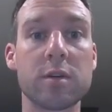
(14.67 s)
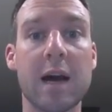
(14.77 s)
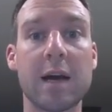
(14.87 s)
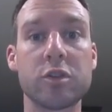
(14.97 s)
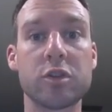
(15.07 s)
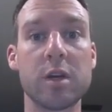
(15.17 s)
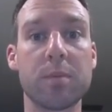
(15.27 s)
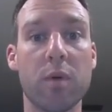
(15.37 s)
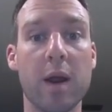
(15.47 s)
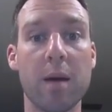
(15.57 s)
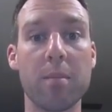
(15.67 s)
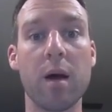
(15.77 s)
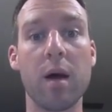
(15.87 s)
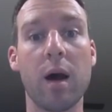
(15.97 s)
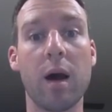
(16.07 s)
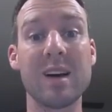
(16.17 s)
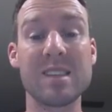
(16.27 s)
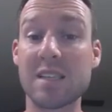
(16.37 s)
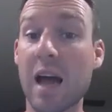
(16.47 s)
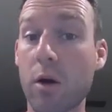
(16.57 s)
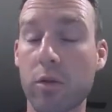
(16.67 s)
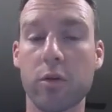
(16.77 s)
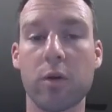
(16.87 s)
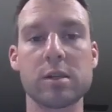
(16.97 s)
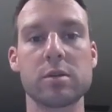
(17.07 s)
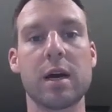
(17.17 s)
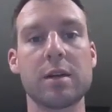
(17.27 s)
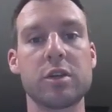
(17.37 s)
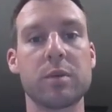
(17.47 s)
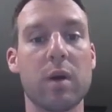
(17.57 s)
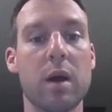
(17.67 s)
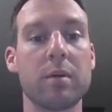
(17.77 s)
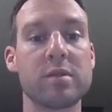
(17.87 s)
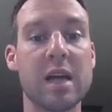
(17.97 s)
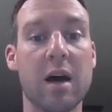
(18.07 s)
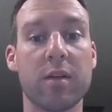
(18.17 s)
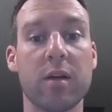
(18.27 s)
Dodge Jeep Ram South, Chrysler Dodge Jeep Ram of South